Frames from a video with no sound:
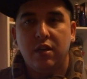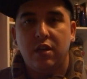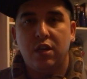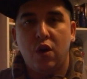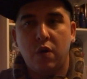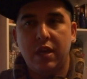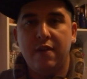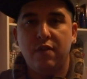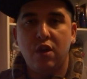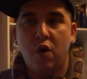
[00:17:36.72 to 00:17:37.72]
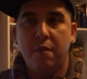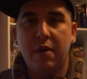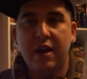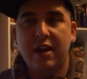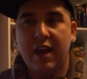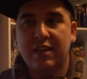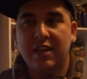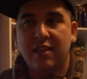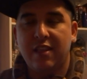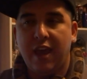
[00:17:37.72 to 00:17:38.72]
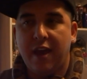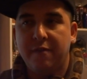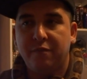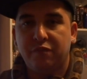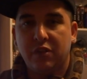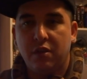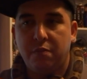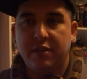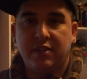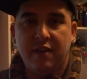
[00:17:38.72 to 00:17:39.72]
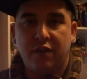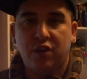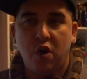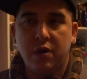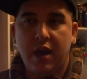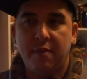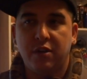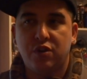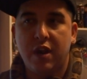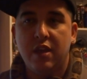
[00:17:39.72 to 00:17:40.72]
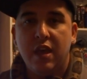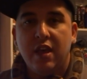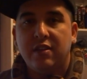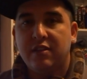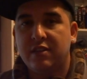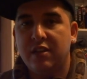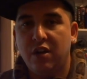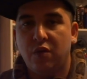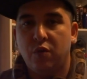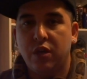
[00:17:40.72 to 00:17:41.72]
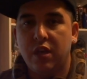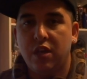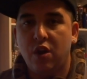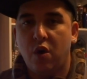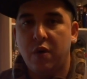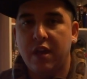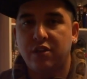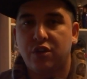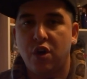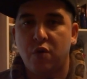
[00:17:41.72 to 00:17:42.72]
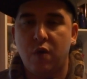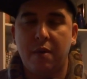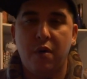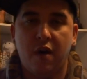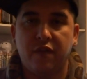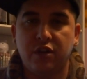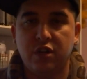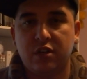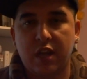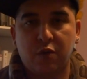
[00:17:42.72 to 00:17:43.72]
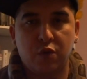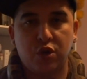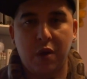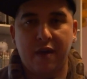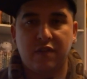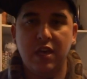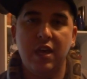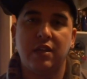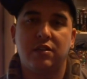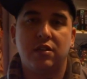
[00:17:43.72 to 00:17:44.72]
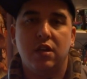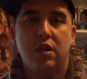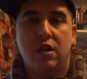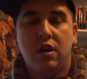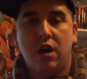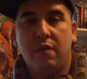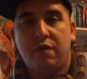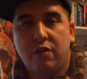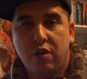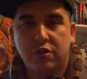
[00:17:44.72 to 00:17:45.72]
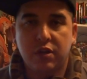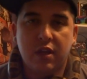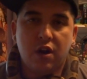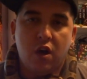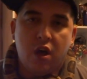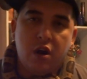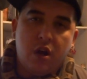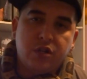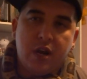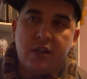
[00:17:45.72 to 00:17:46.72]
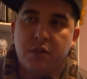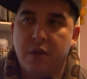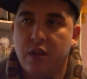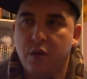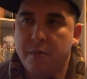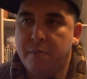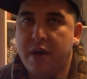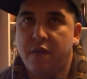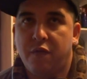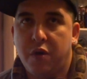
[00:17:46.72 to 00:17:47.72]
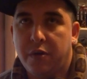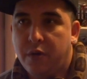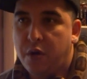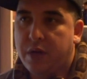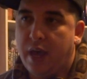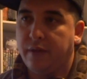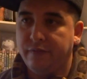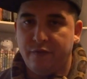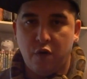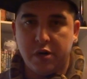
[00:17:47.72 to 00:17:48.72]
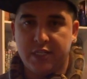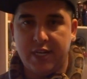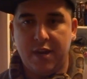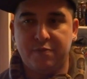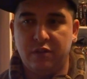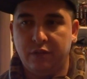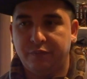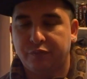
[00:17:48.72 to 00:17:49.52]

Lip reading: You know, even though it might not get that Pacific co-dominant trait, still, you know, it's going to rub off. It's just like when you have kids. For those of you, and I'll try to explain a little bit better for you. Okay, for example,